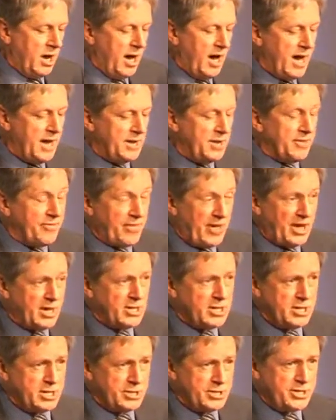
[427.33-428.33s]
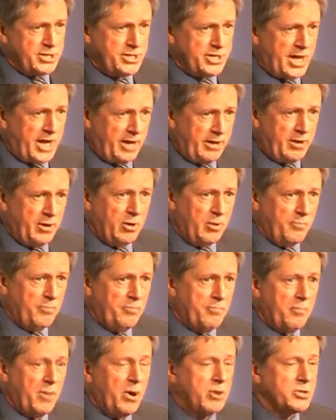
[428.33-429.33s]
And that, as I say,
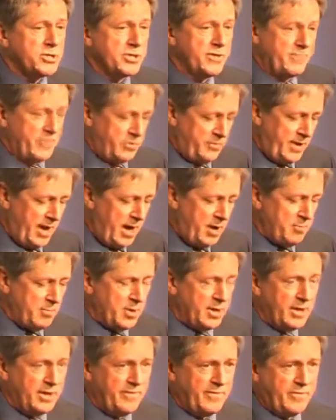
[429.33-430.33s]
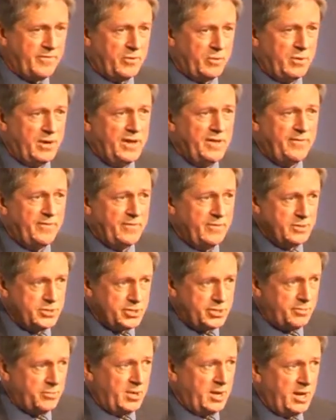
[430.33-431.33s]
most of you now believe if you live
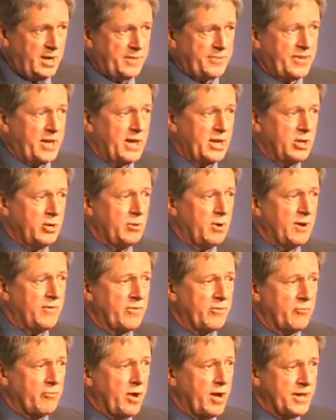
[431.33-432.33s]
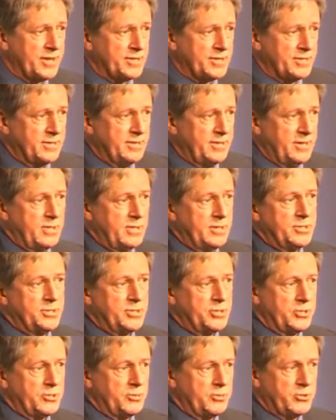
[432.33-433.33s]
somewhere like that, you have a right
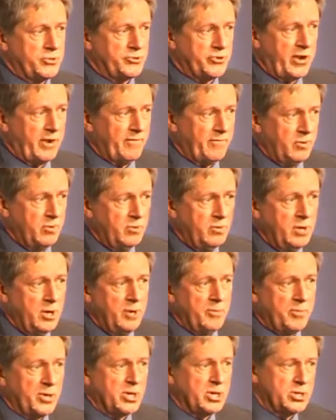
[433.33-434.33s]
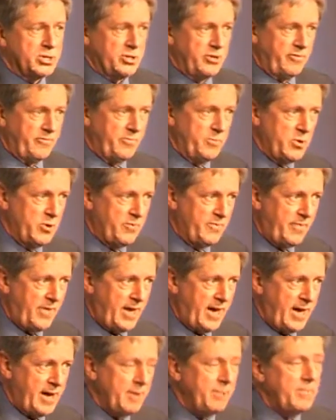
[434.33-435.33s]
to travel because you've moved
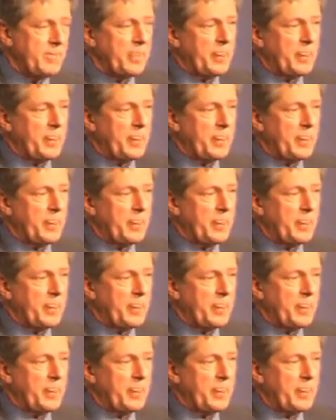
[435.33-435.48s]
there,